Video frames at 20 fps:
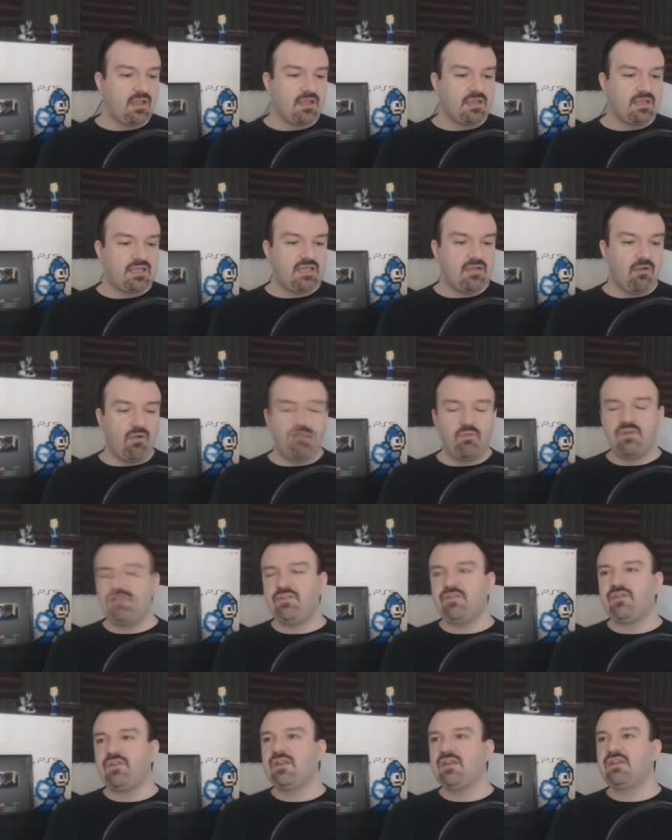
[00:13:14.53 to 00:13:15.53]

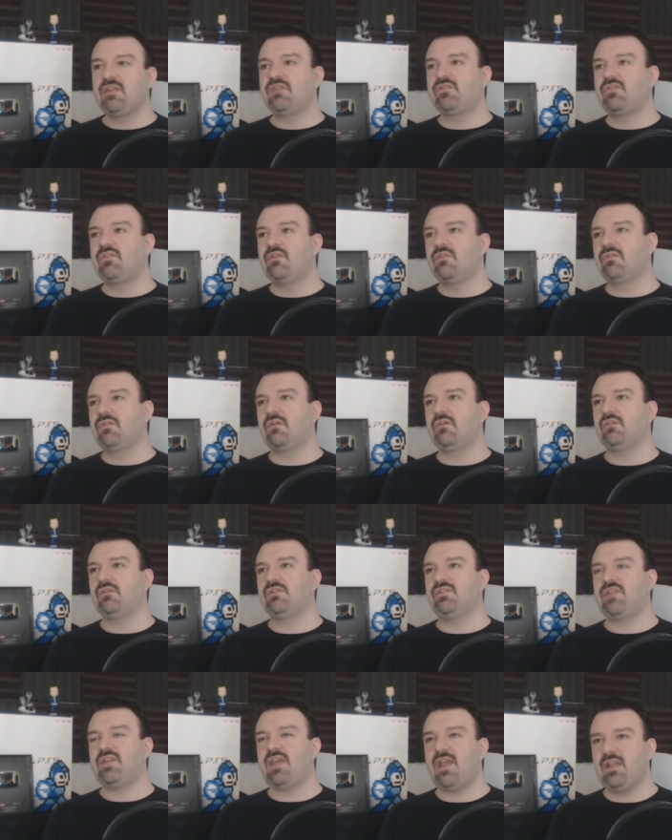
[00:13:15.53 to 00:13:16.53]
snowkarl
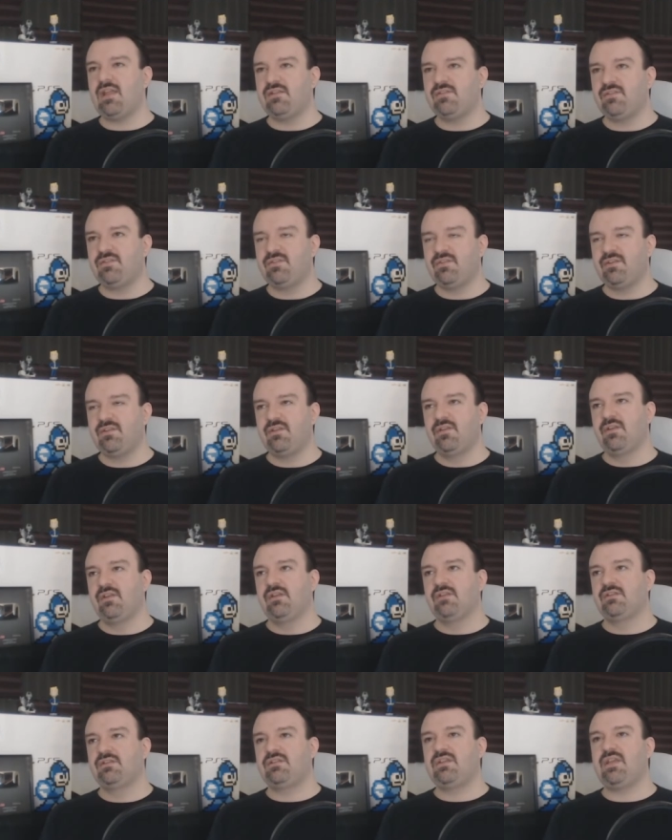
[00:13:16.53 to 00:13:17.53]
tends
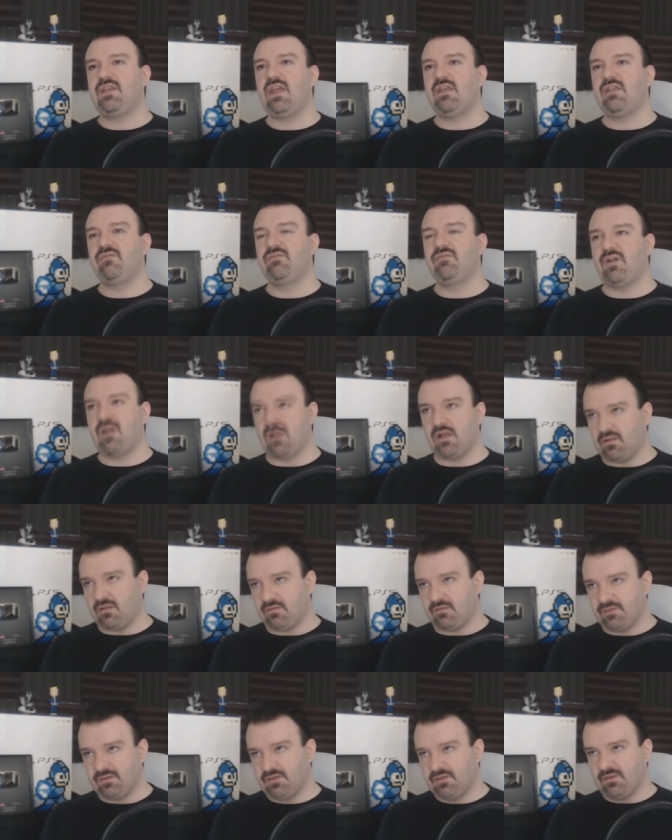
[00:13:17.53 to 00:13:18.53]
to get
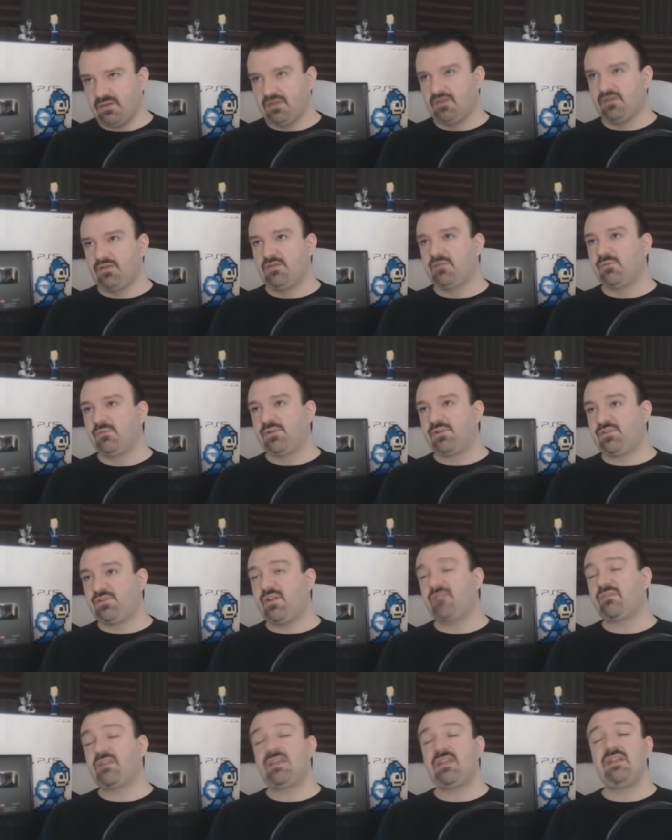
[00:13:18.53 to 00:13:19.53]
involved with
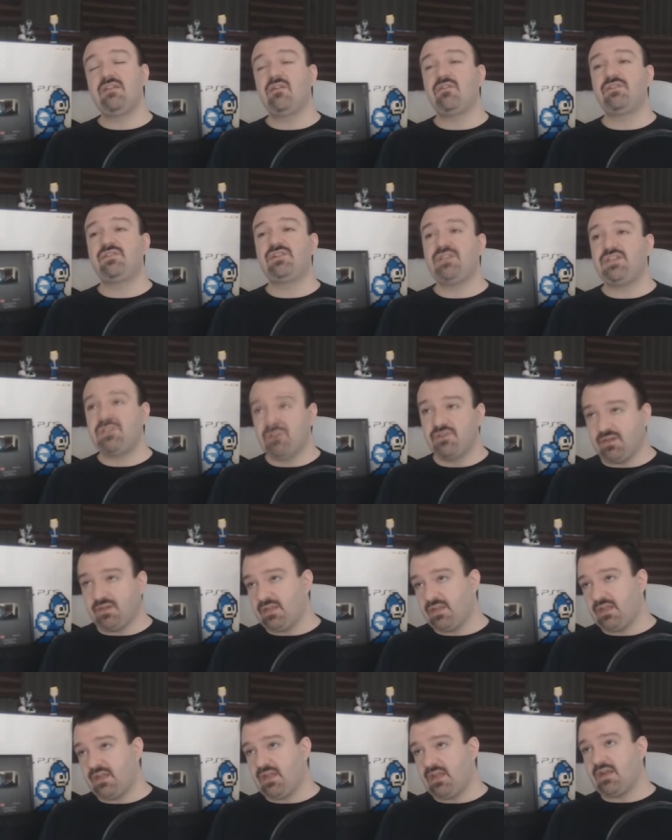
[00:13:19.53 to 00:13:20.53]
stuff that he knows he
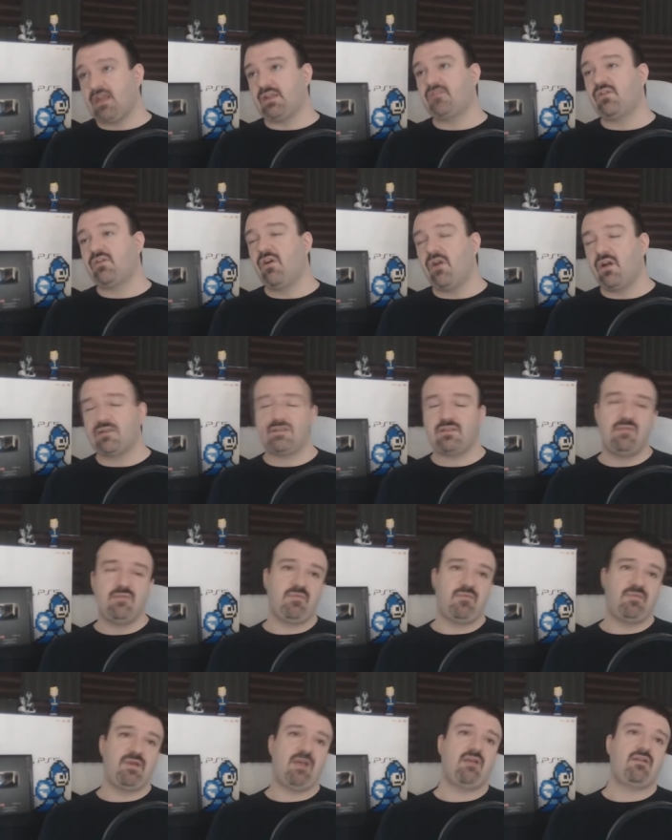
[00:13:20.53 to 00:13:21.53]
shouldn't. And I talked to him
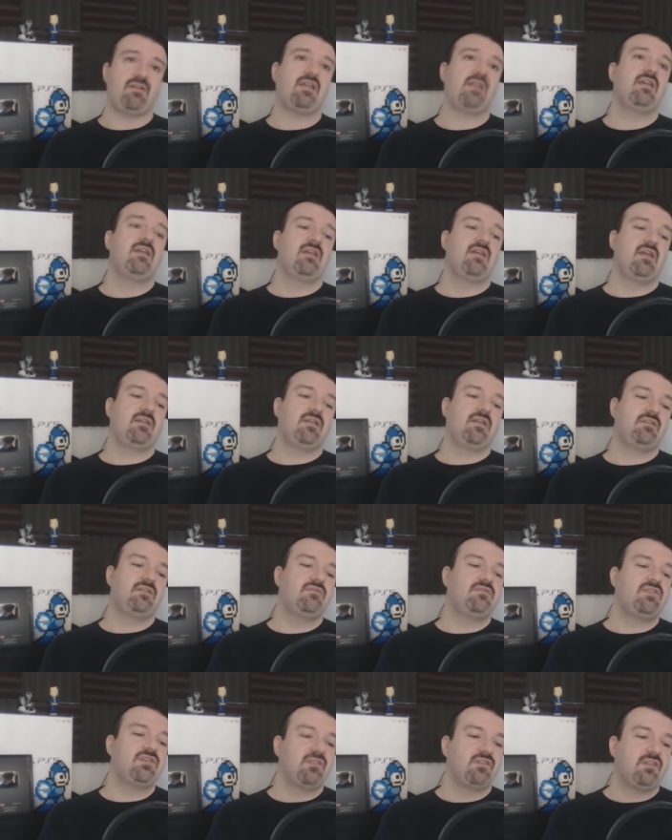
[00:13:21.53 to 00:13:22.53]
about it, and I'm like,
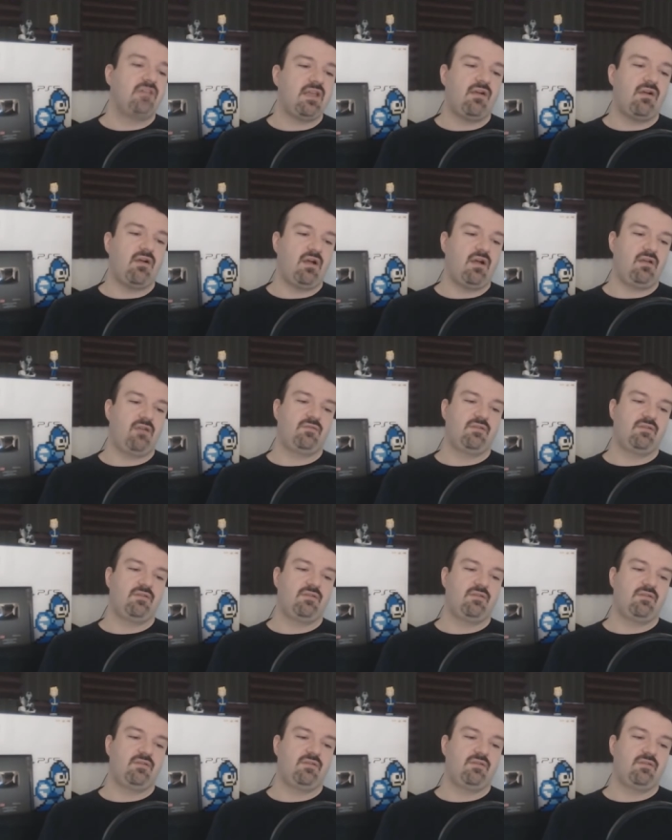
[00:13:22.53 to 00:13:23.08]
dude, just lay off.